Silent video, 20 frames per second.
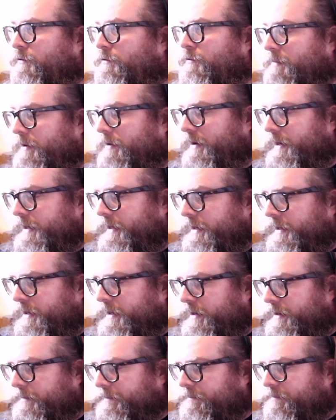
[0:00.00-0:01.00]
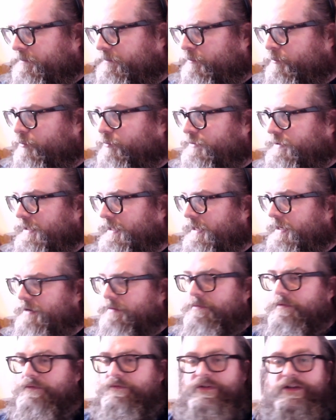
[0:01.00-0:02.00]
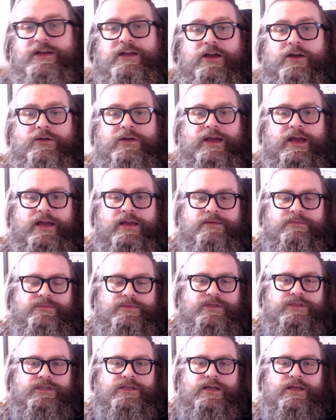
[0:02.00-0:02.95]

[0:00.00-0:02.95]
my mausoleum of video games,